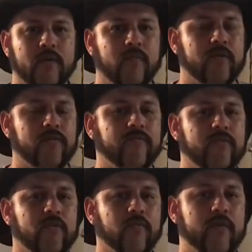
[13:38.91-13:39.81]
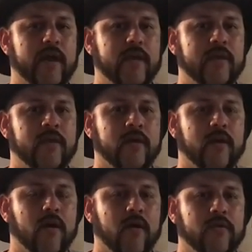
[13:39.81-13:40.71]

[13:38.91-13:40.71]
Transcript: When you feel ready, all